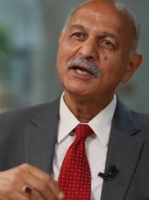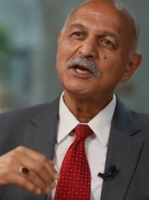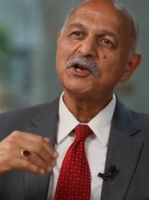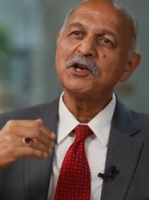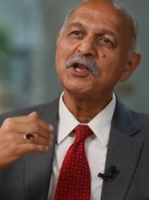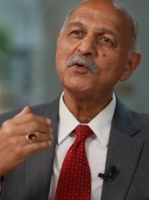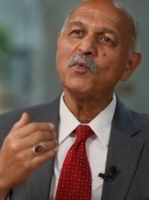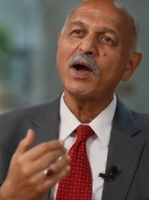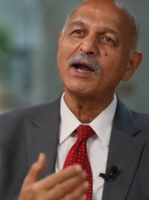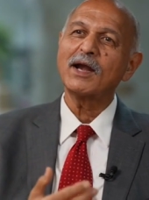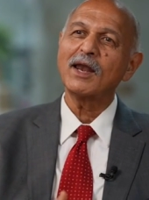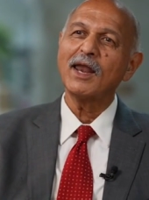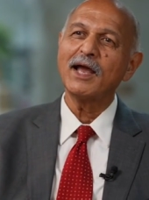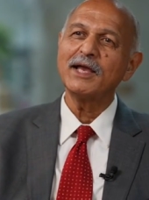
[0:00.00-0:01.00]

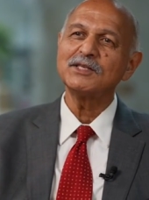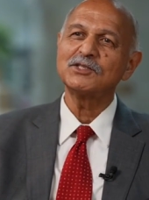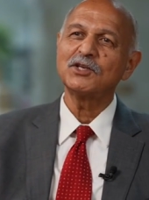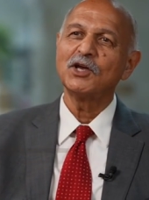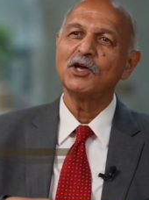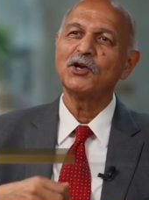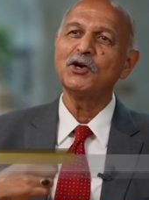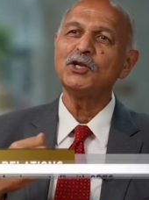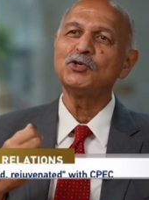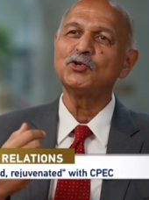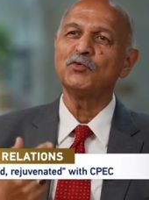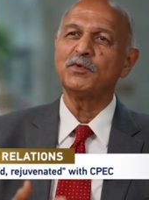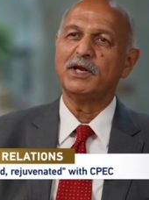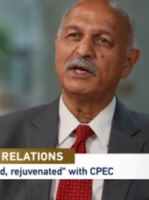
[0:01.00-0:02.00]
revitalized,
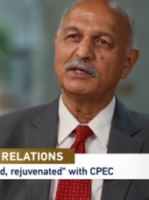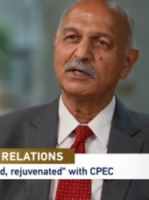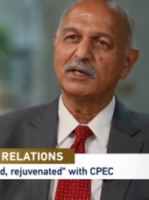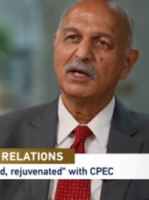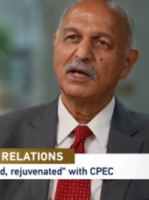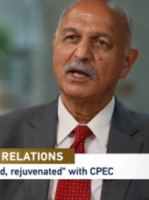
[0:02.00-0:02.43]
rejuvenated.